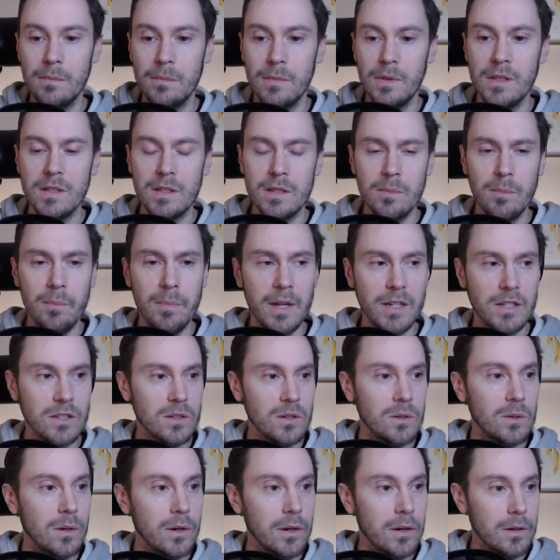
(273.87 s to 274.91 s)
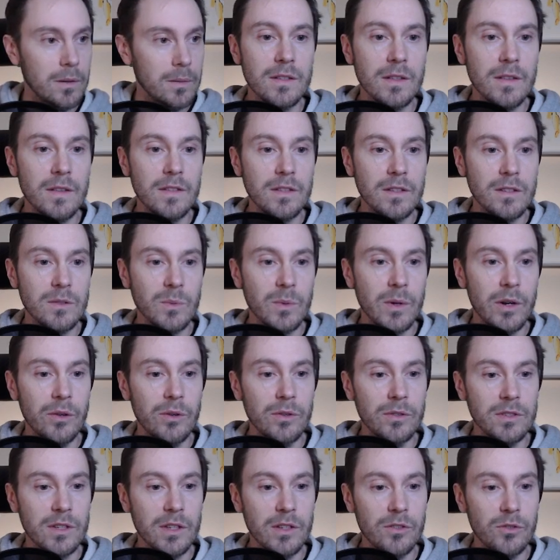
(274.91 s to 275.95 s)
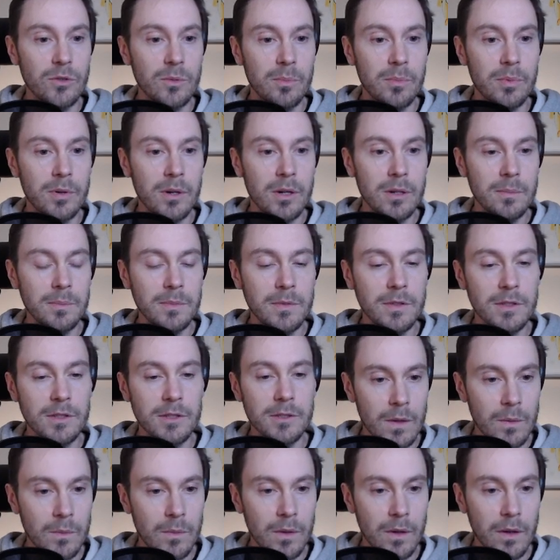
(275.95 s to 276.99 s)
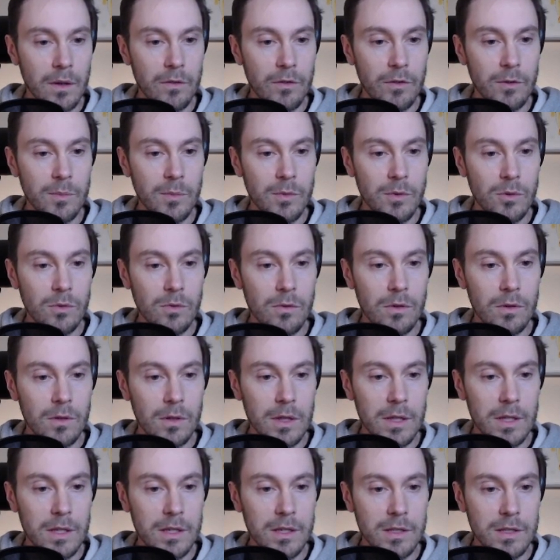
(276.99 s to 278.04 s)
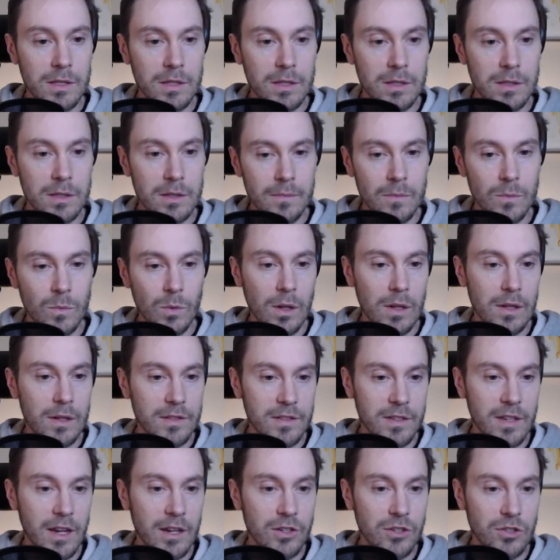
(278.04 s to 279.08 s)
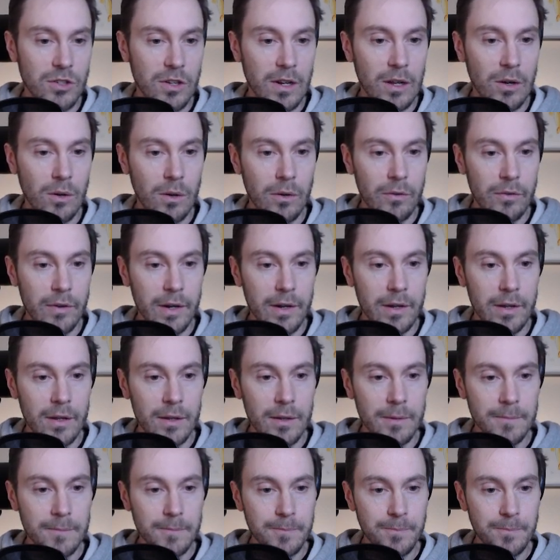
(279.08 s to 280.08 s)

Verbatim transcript: It's the best corner. This is where you set your prompt. I'm going to remove all this. Well, it's actually already